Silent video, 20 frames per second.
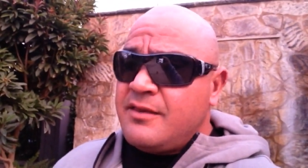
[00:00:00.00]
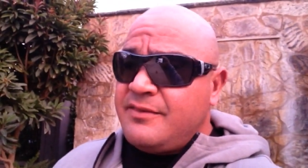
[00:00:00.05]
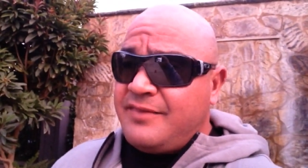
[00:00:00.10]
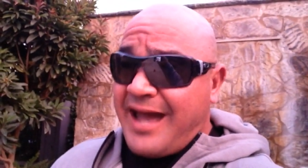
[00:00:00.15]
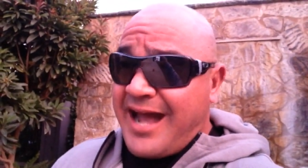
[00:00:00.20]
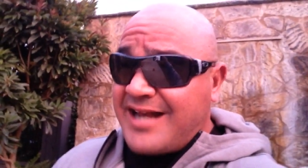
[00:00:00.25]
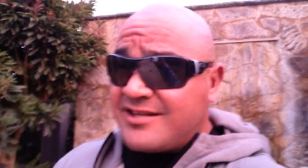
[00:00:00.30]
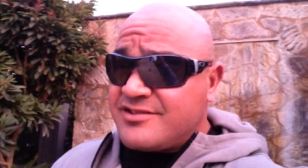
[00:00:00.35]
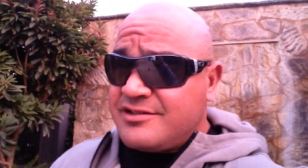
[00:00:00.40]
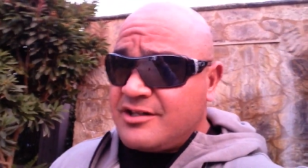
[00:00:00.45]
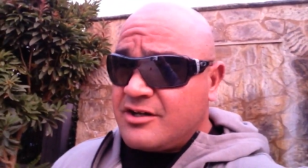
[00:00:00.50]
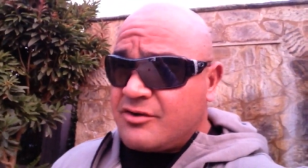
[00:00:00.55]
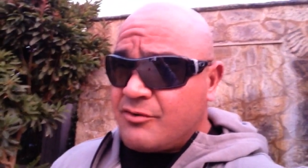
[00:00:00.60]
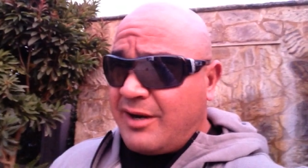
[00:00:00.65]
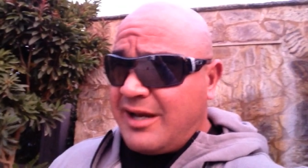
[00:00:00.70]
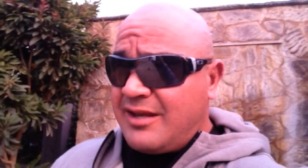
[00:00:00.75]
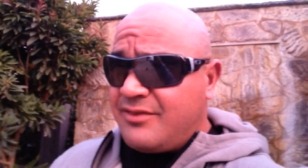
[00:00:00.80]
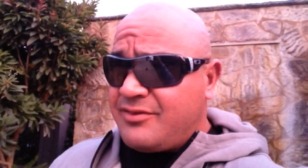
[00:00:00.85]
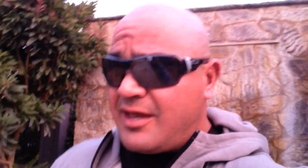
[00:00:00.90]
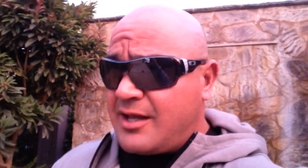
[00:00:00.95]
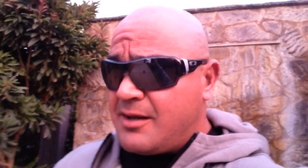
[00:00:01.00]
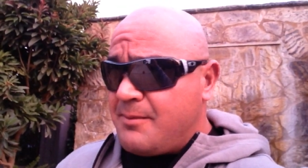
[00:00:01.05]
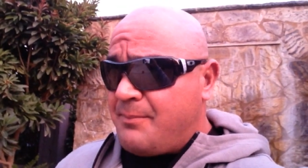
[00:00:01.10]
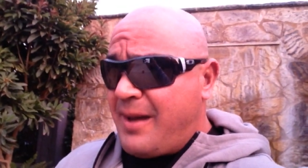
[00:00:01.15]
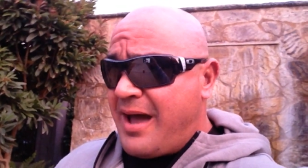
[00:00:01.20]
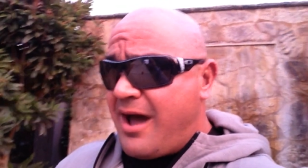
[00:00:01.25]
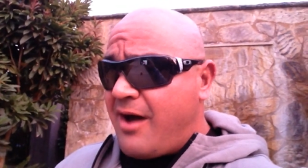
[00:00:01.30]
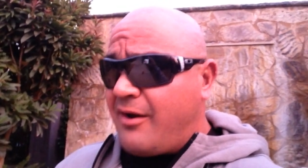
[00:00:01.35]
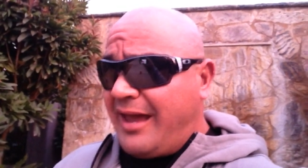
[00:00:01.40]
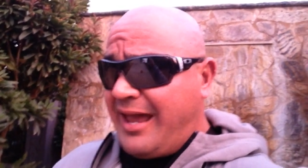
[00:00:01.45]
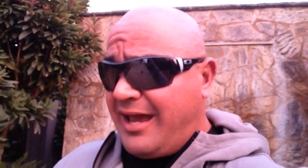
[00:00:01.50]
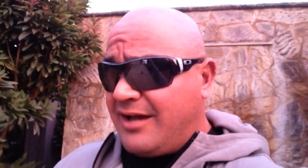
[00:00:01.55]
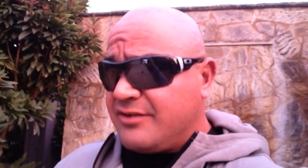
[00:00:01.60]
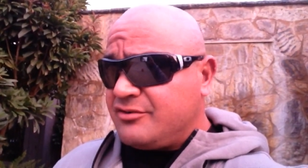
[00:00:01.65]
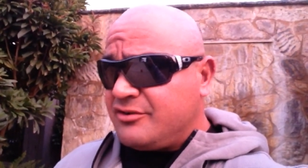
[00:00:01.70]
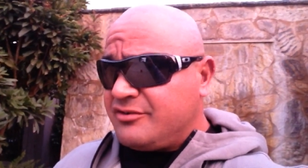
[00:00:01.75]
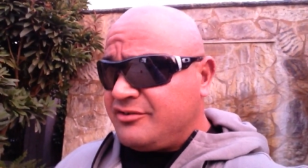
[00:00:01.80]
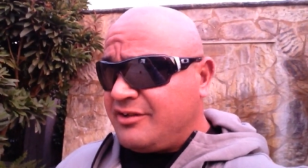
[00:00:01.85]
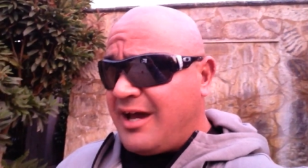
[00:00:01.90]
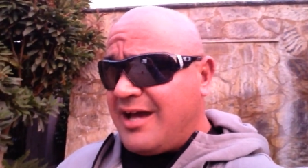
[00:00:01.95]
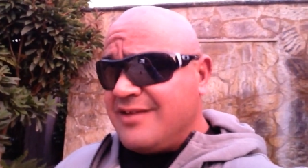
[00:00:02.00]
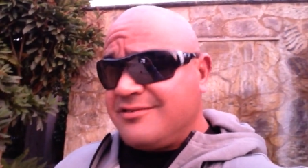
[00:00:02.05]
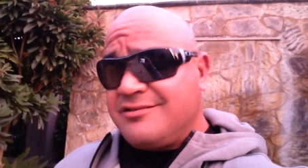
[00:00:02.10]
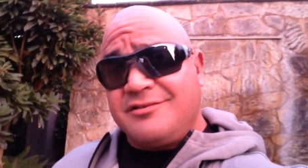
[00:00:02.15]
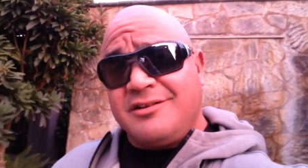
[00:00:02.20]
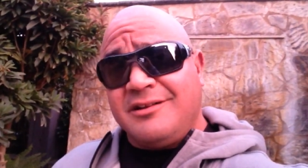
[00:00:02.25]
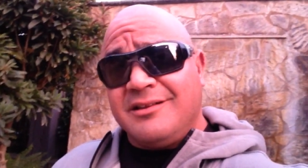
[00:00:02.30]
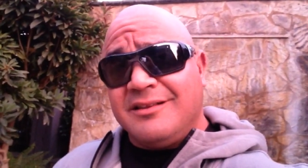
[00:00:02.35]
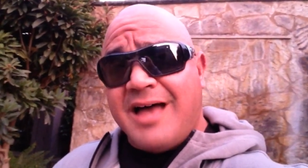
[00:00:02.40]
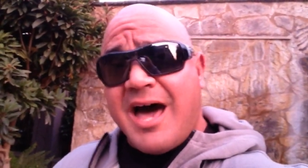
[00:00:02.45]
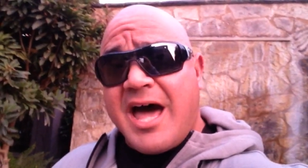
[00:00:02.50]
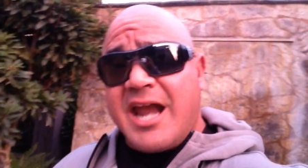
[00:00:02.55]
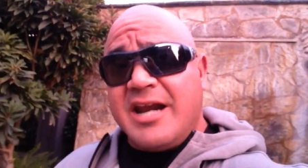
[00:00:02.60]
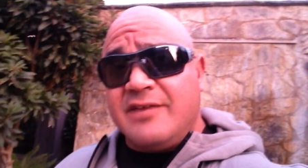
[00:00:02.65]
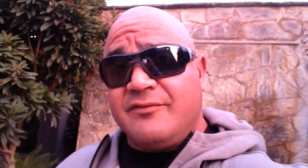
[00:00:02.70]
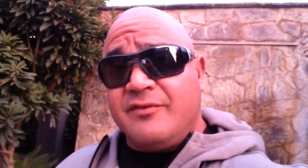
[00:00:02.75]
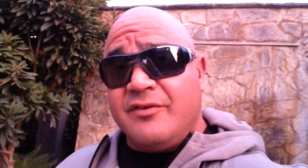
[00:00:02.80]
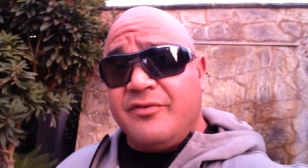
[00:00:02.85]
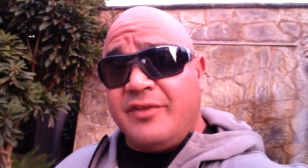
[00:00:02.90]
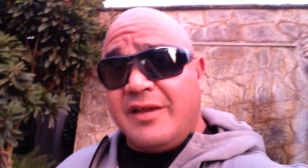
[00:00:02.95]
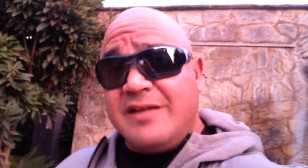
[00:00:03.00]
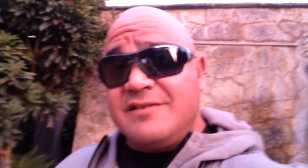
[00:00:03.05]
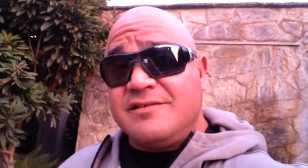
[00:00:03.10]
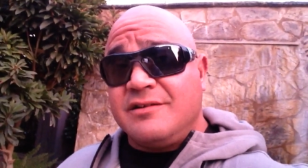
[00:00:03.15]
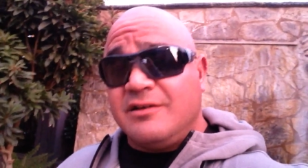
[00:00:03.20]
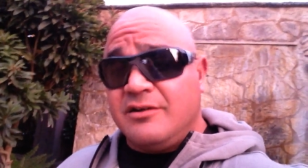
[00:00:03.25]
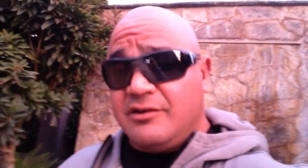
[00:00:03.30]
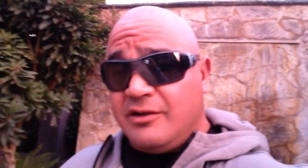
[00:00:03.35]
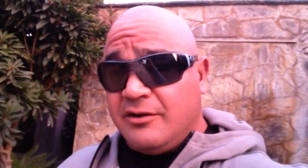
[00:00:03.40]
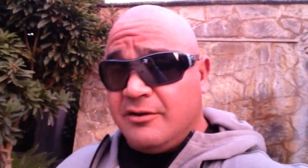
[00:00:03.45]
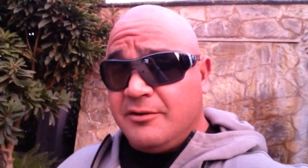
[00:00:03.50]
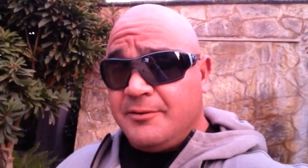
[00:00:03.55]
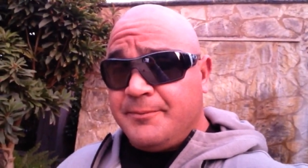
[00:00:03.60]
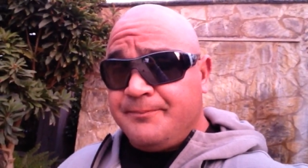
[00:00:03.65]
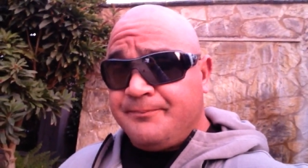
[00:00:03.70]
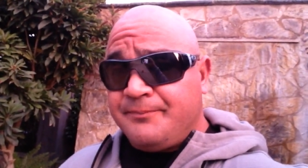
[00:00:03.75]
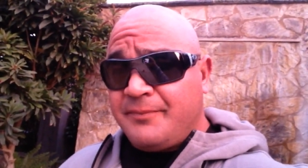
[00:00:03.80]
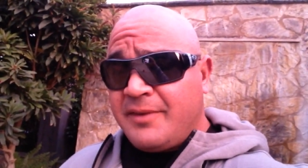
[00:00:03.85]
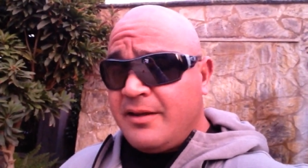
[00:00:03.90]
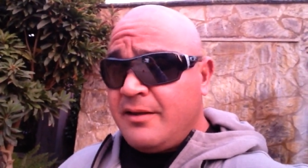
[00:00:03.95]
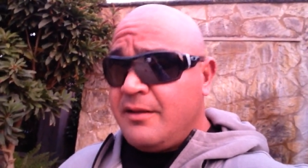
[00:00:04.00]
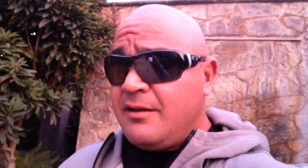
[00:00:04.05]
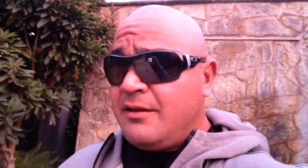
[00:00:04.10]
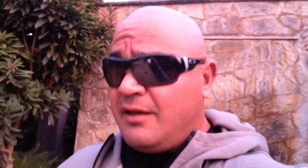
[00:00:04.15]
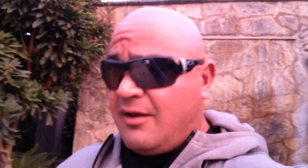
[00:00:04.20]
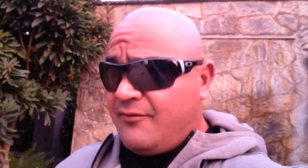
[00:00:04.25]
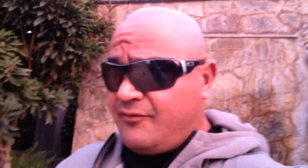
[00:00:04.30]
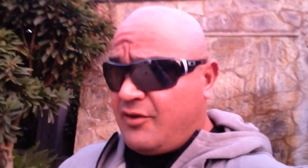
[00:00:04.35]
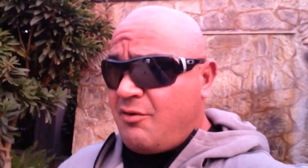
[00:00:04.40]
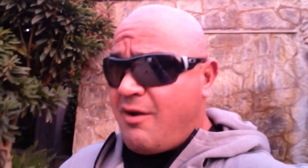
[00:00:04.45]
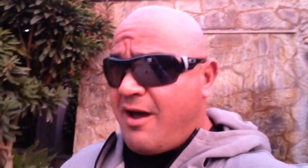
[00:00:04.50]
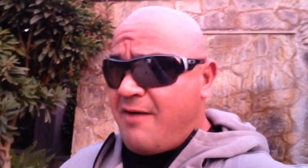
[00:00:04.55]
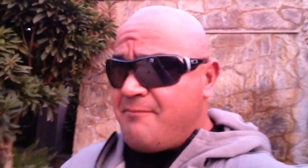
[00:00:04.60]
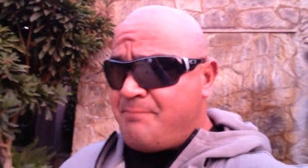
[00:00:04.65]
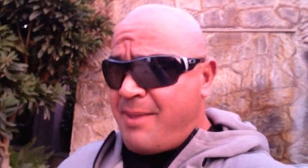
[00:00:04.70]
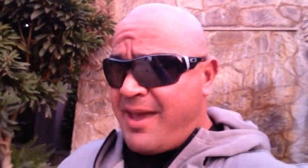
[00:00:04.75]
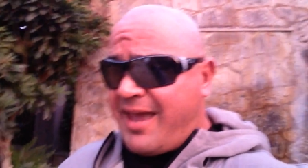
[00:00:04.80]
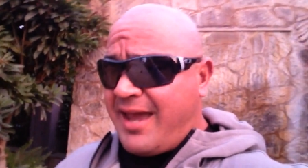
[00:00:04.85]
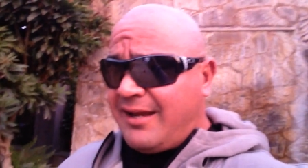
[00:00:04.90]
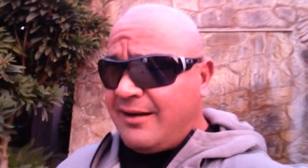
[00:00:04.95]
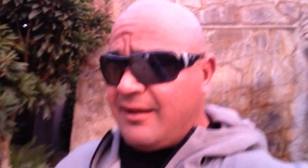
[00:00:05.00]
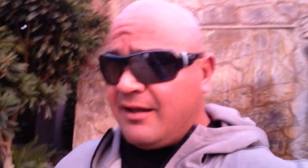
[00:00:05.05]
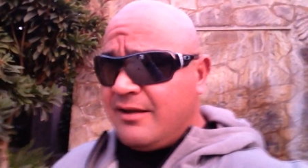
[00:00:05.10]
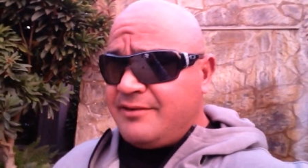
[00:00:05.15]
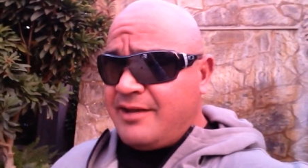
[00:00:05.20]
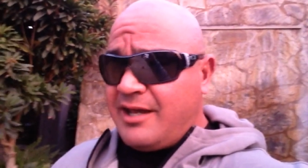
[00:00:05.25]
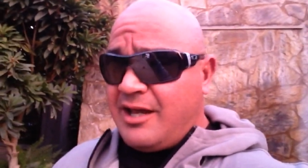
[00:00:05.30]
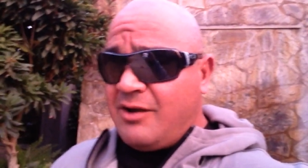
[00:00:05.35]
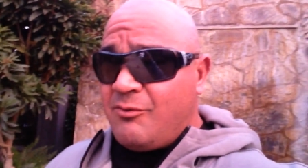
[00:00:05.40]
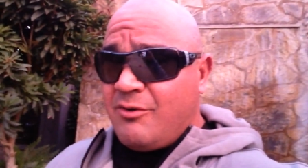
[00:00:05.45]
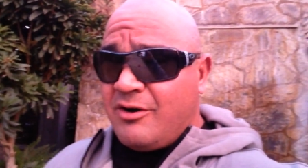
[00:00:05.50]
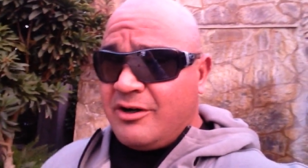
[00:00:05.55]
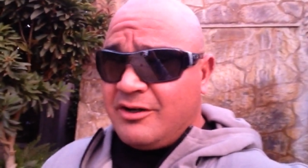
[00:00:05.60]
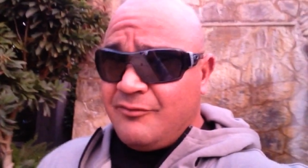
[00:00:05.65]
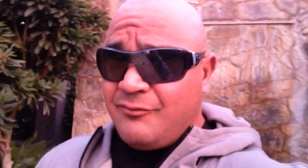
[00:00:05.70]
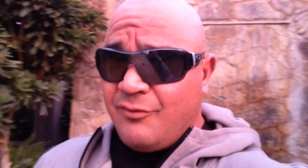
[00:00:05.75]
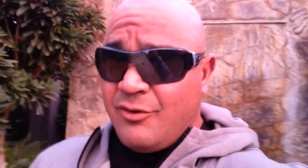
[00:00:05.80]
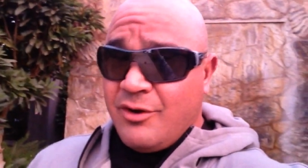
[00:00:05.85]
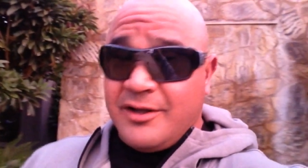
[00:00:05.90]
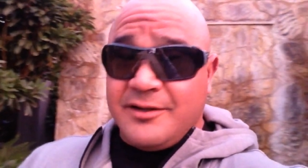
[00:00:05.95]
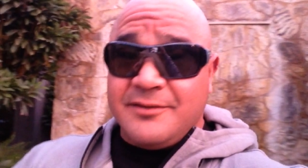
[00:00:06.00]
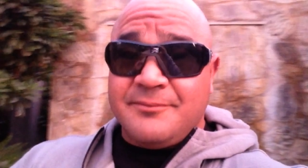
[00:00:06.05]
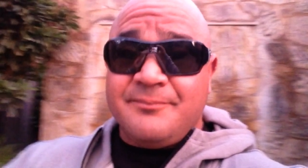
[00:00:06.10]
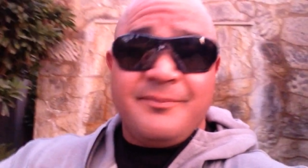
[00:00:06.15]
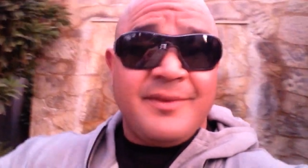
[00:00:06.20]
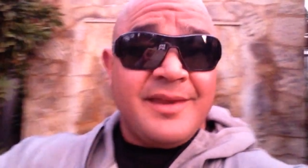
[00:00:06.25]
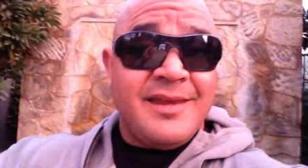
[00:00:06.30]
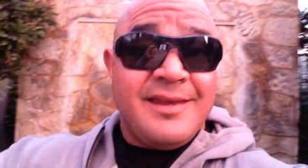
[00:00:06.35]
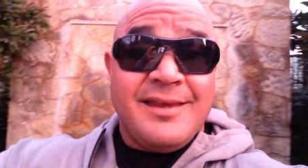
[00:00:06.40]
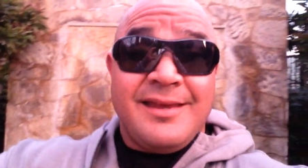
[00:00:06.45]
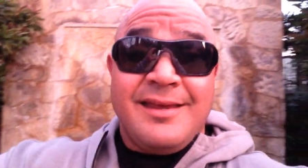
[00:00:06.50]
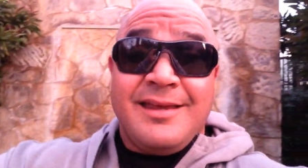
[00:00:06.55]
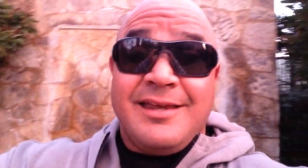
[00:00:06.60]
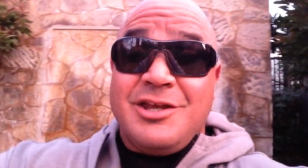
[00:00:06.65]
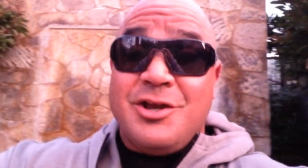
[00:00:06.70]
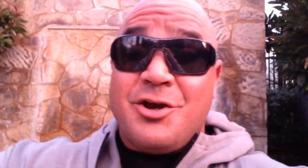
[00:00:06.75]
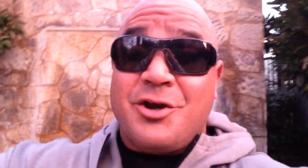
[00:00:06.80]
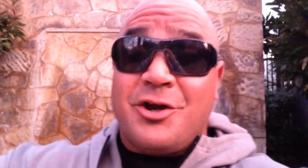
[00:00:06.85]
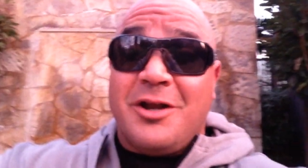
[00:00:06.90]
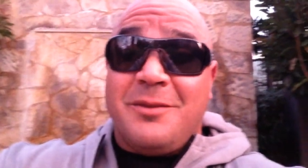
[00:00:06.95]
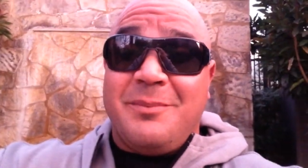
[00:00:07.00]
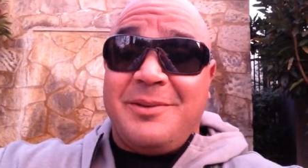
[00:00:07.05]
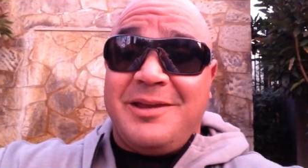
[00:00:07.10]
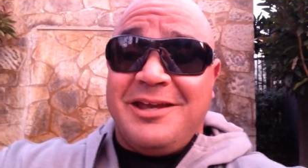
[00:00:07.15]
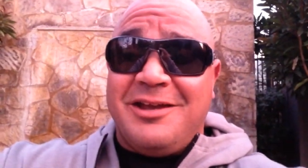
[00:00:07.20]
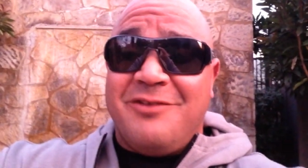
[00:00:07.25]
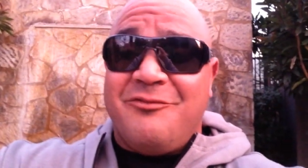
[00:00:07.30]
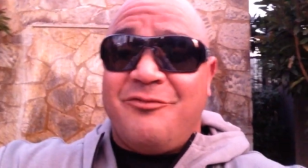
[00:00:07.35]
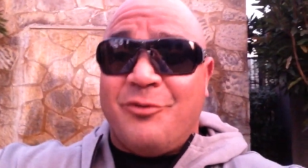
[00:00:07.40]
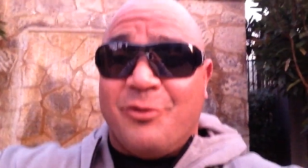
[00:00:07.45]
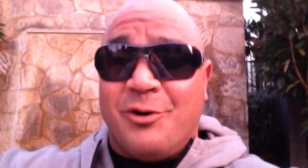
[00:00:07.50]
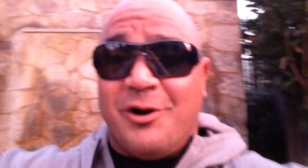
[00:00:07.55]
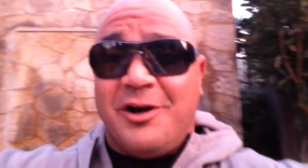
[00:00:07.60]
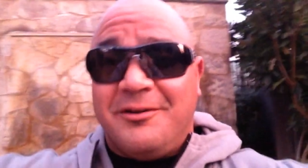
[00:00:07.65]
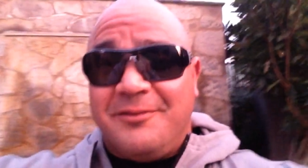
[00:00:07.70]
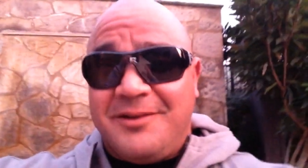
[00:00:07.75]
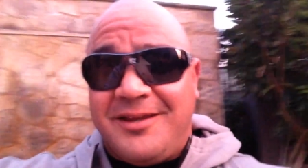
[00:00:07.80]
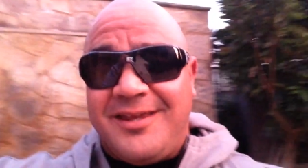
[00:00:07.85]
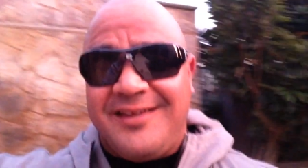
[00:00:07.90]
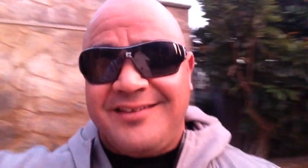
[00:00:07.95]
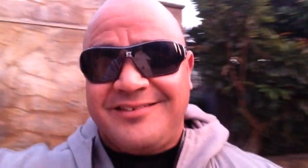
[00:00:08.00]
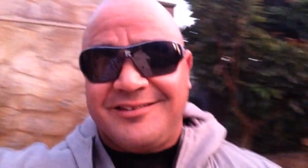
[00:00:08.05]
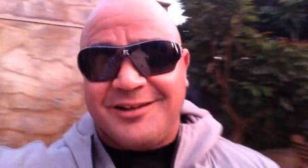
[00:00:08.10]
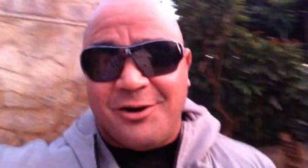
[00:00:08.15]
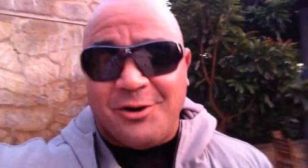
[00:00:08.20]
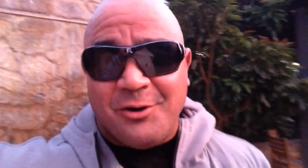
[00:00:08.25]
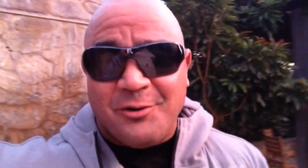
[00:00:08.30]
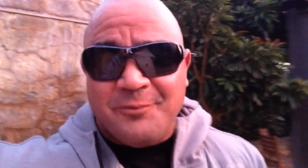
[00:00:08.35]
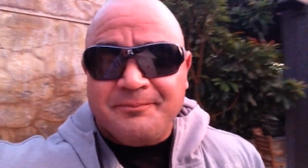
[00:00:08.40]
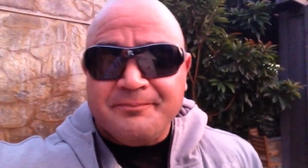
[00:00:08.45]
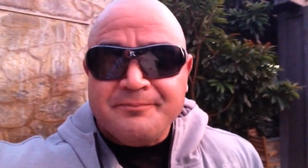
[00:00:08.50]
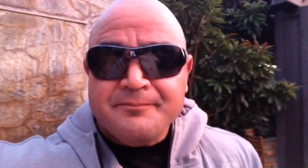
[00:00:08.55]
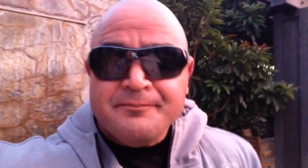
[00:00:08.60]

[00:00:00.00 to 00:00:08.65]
that's the great thing about exercise. There's a lot of different things you can do. If you have pain on day one of one, you're going to be in for it. So